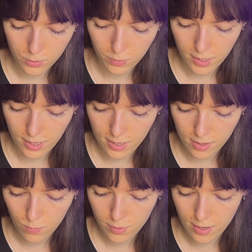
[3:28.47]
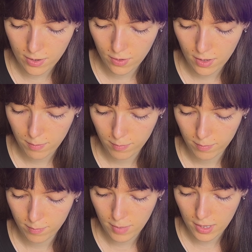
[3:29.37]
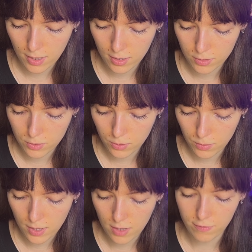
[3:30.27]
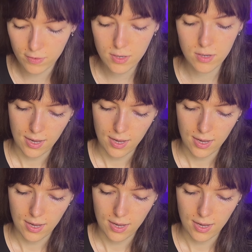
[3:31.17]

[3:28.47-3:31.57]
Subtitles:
as we can without making it too even.